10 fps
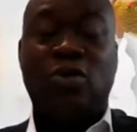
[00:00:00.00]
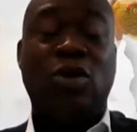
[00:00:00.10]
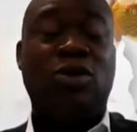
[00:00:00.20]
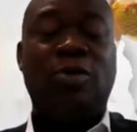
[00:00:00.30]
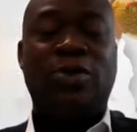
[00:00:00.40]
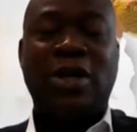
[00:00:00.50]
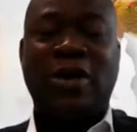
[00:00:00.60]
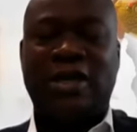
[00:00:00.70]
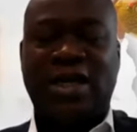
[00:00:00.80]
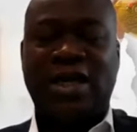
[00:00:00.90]
we also put
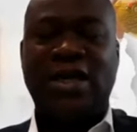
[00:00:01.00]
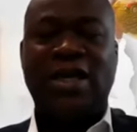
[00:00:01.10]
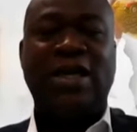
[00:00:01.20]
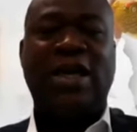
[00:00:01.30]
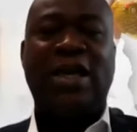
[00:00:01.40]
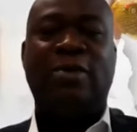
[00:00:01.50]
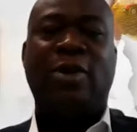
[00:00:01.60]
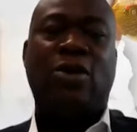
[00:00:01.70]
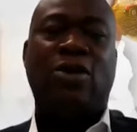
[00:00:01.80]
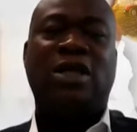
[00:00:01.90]
our skin in the game,
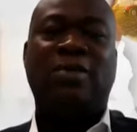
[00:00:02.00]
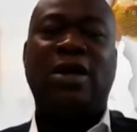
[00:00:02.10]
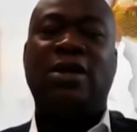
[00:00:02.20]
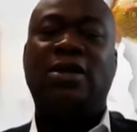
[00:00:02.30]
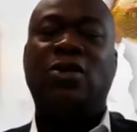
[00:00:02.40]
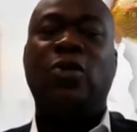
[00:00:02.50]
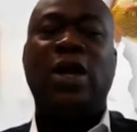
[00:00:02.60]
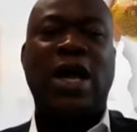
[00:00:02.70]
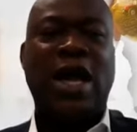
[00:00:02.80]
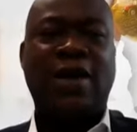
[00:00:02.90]
because I mean,
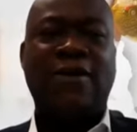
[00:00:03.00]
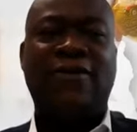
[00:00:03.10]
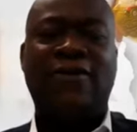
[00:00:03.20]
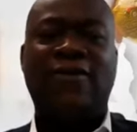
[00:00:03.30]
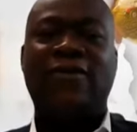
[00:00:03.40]
we have a